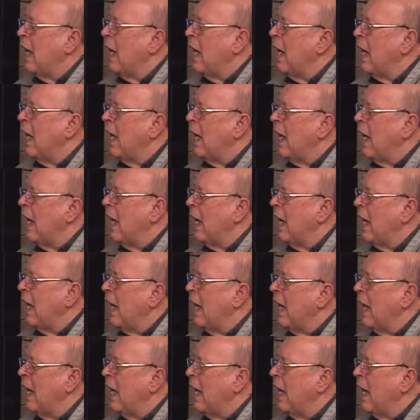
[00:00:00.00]

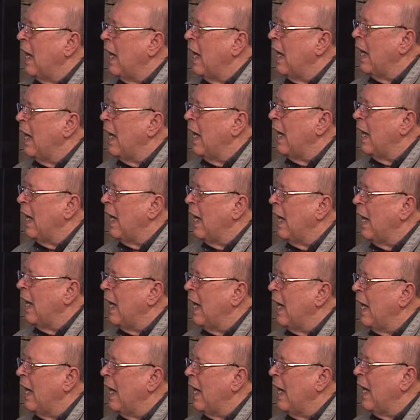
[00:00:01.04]

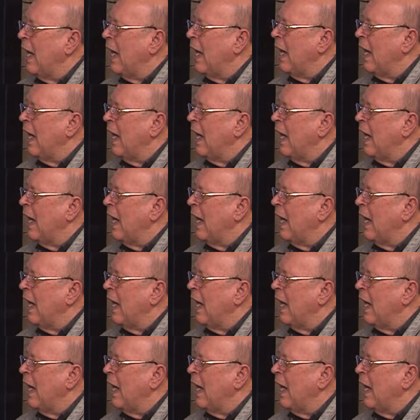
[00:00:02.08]
This person isn't speaking.